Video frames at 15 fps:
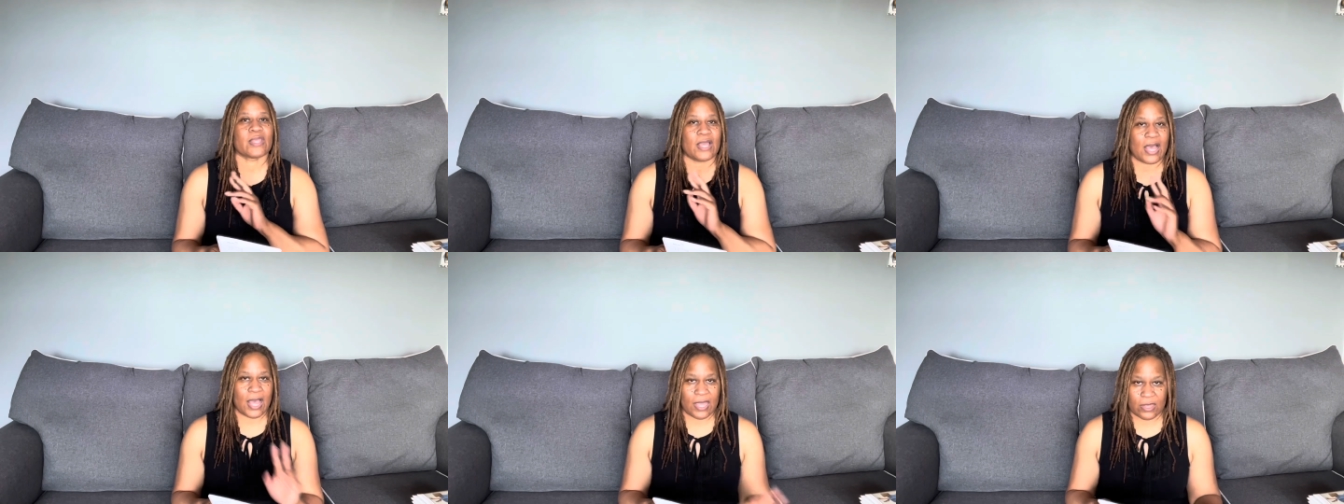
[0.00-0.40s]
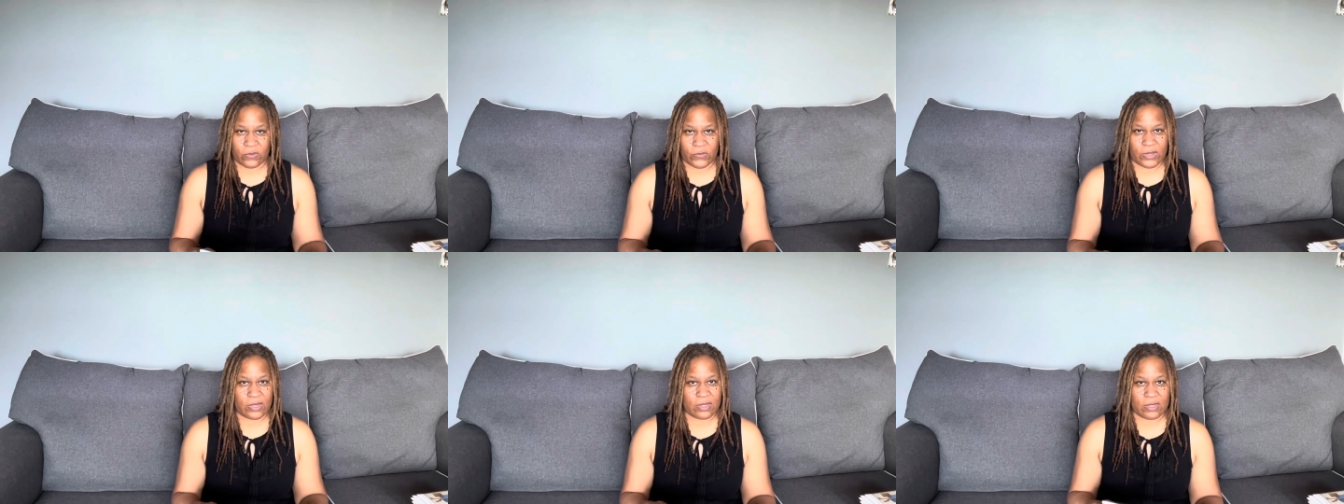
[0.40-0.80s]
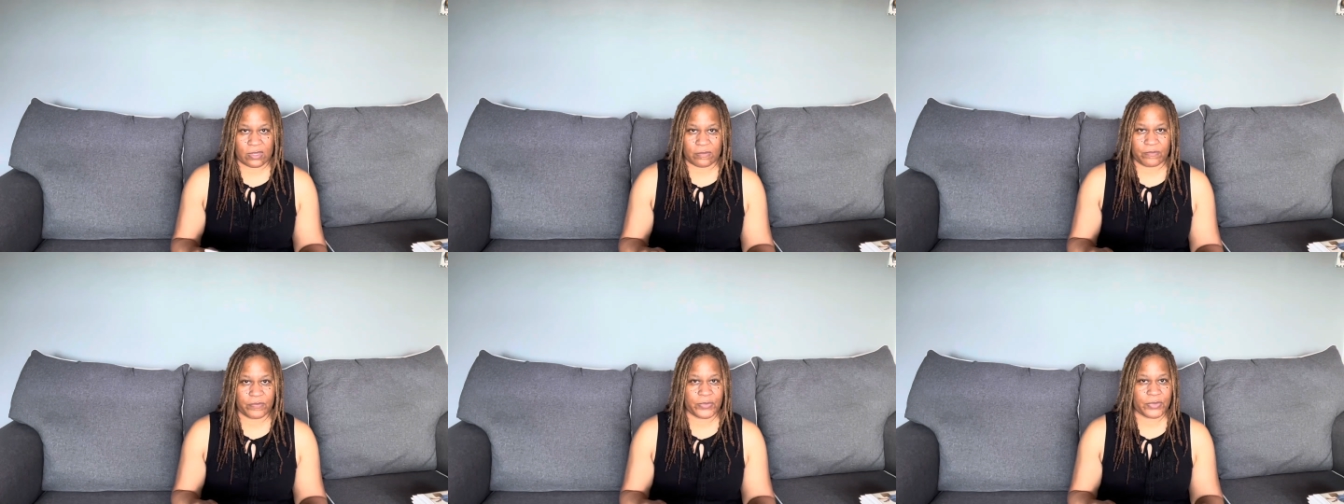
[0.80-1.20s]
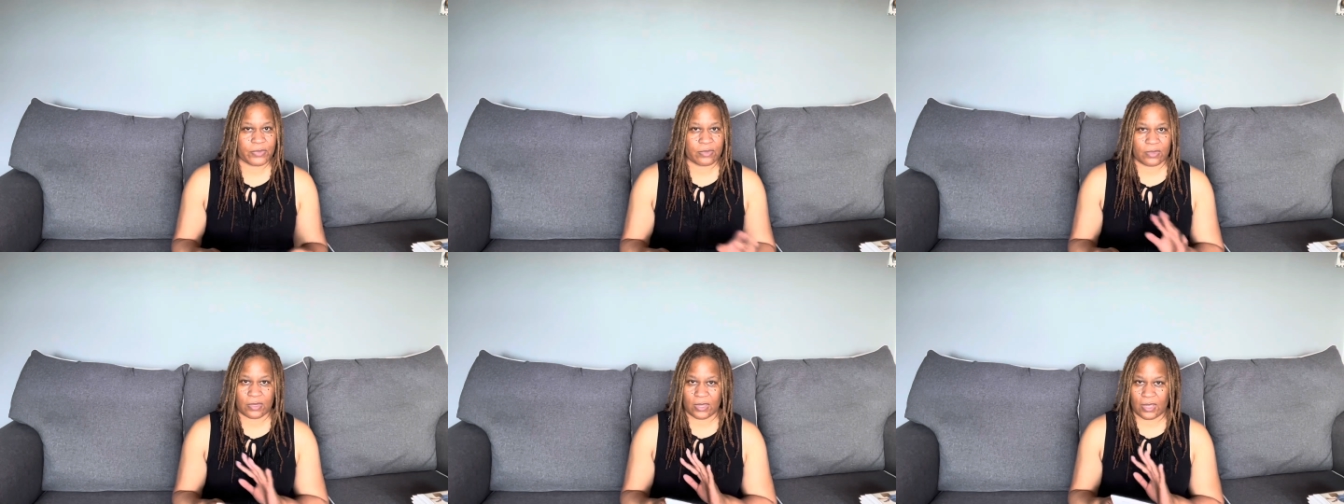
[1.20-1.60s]
I can wear them
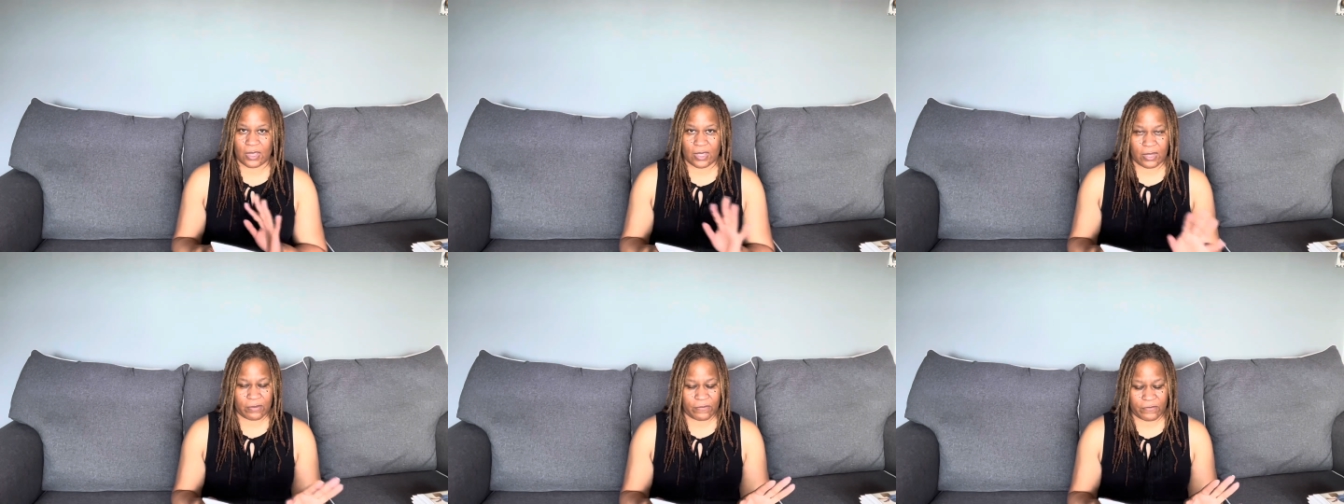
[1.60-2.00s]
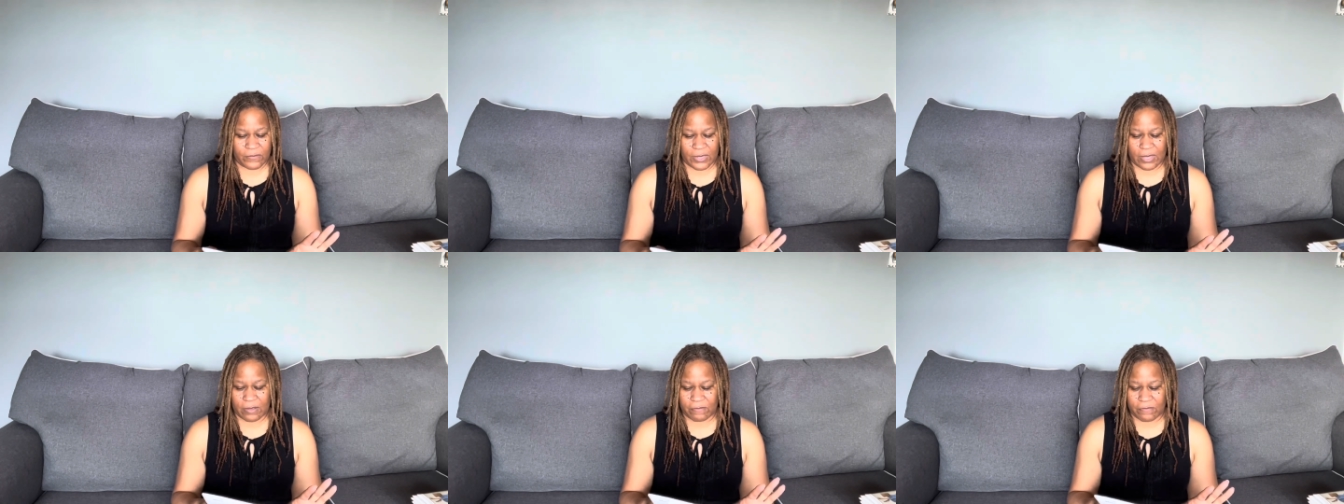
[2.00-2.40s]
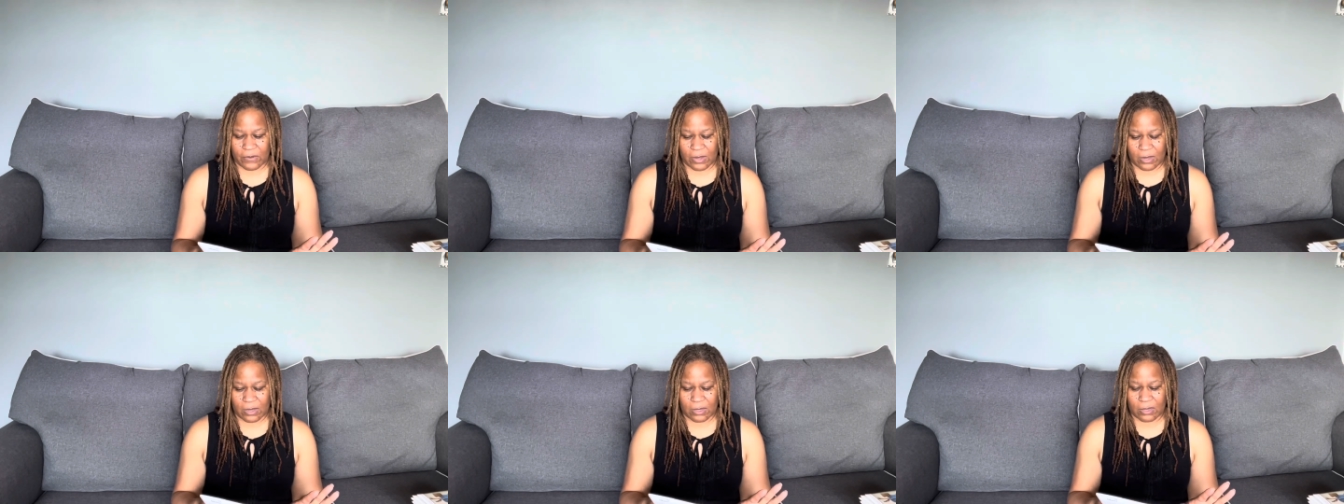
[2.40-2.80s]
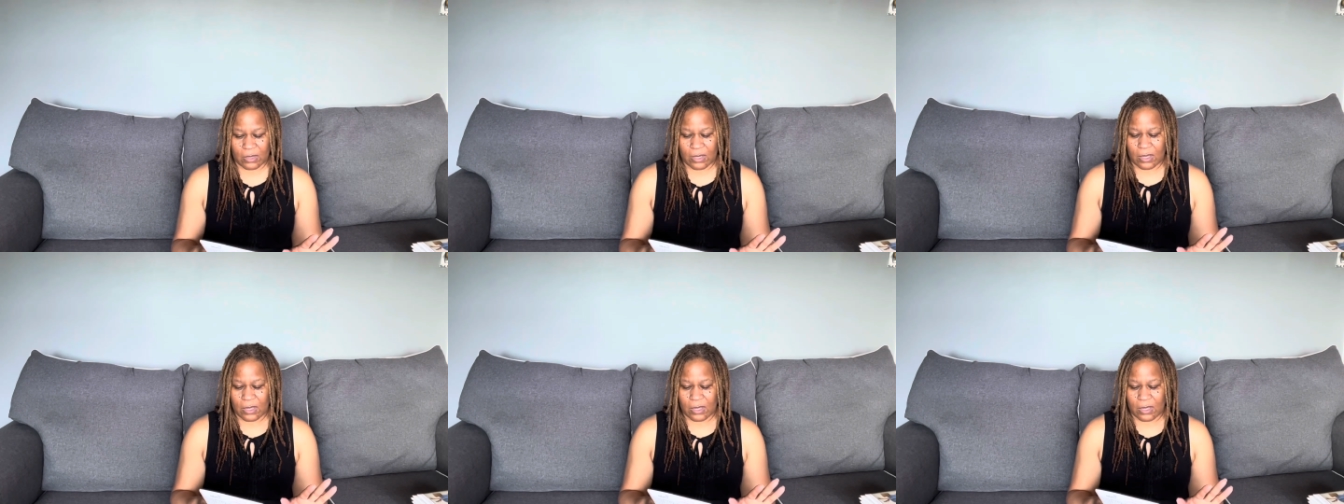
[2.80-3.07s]
in the fall.